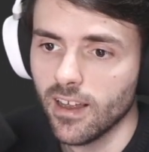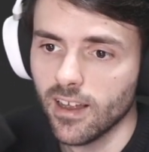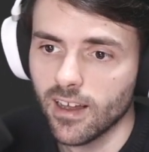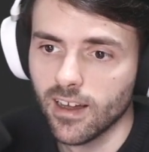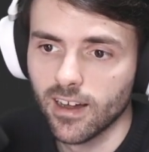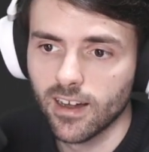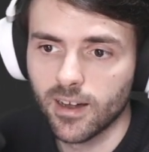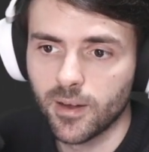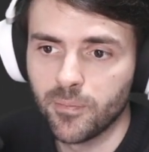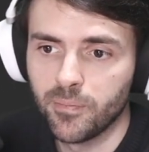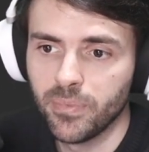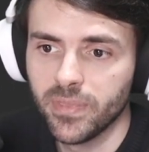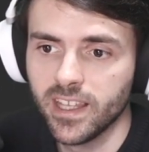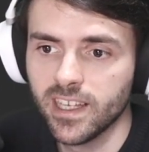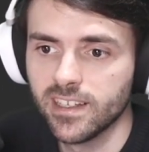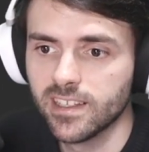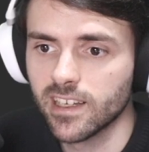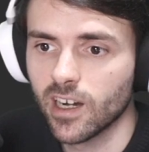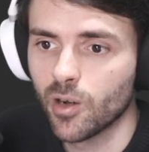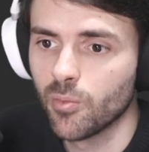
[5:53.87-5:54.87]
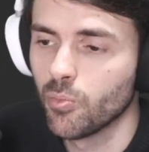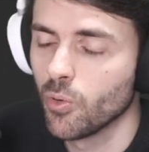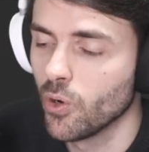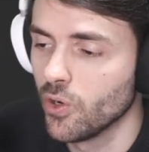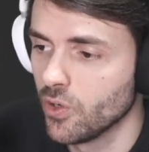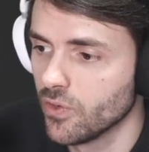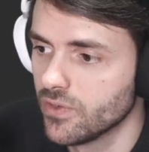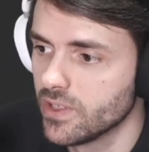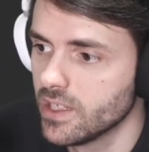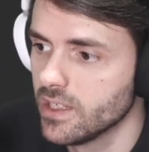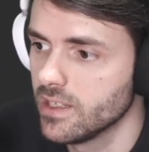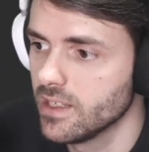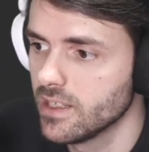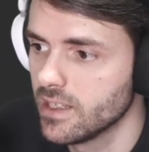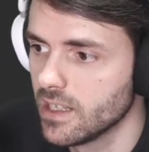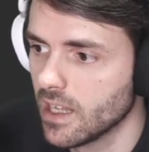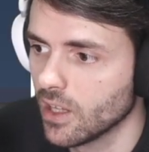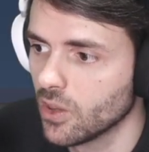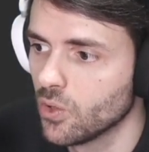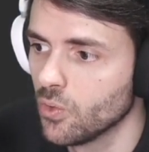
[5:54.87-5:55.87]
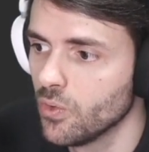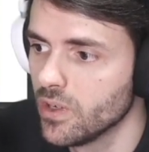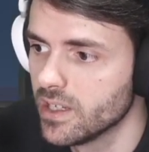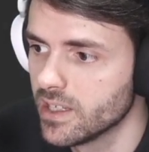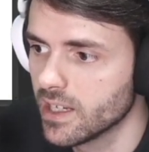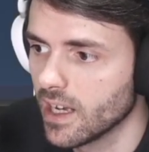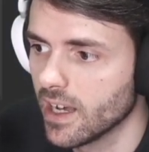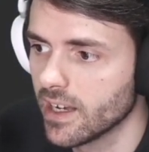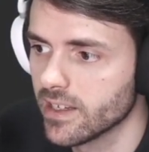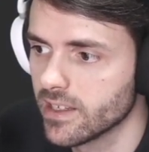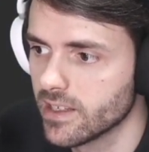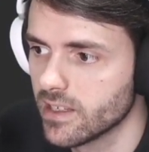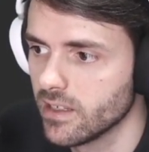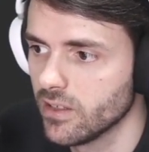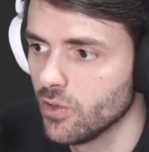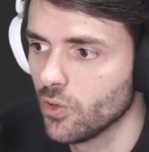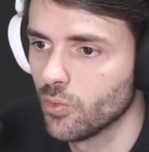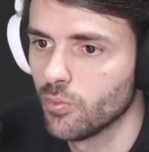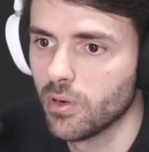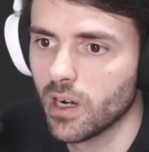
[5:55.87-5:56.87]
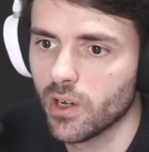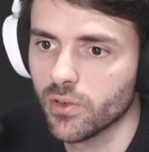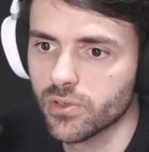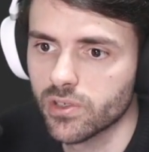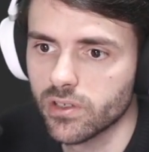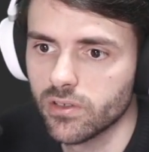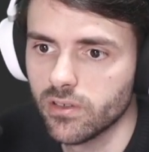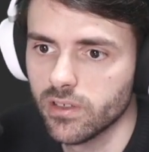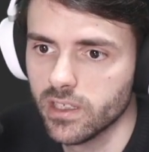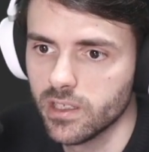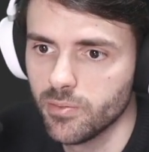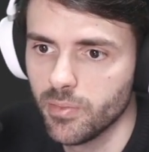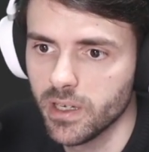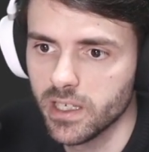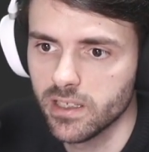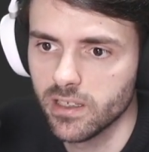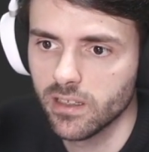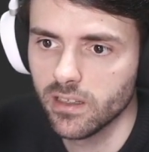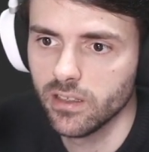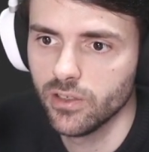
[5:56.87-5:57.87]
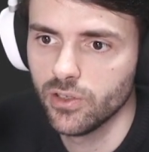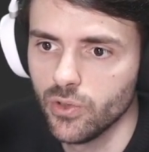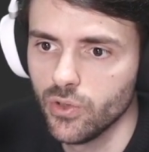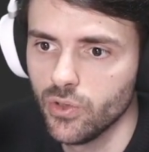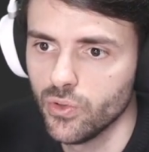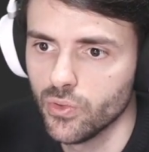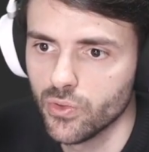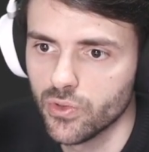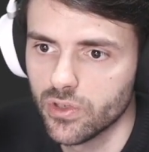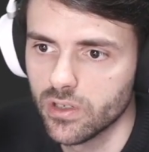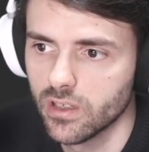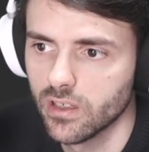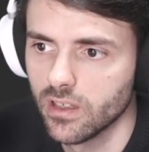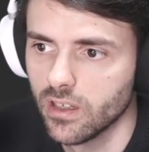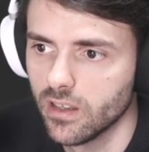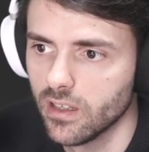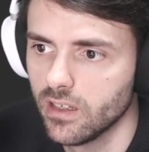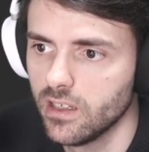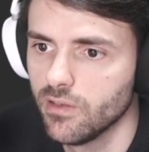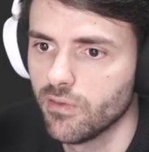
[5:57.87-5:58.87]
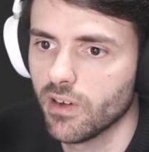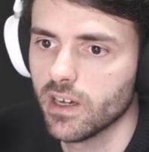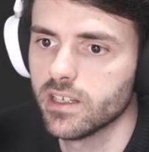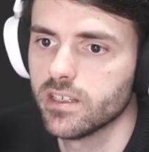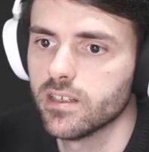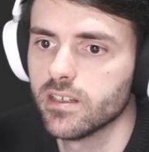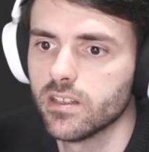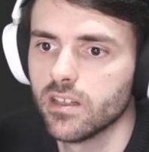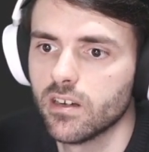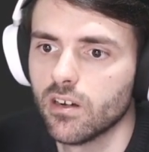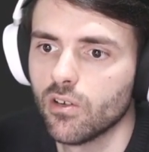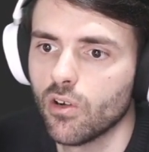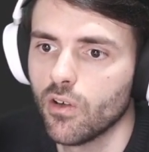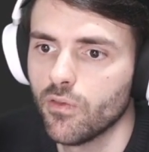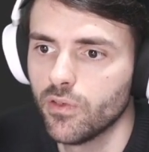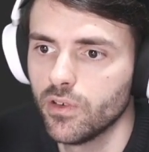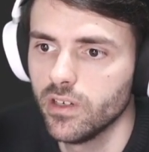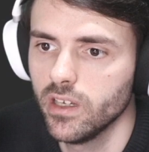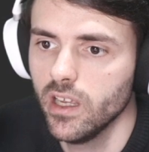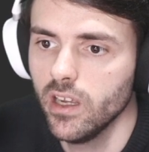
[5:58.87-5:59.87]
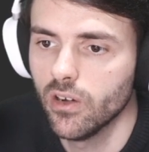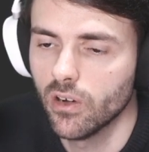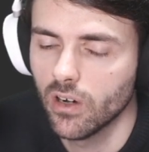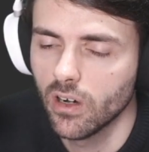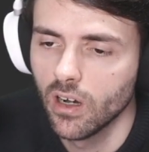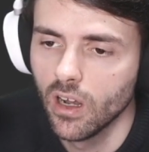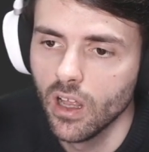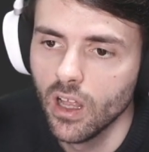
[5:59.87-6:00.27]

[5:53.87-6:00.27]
The entire point of Sizzy is not to resize your browser. It's basically use the devices that are offered here.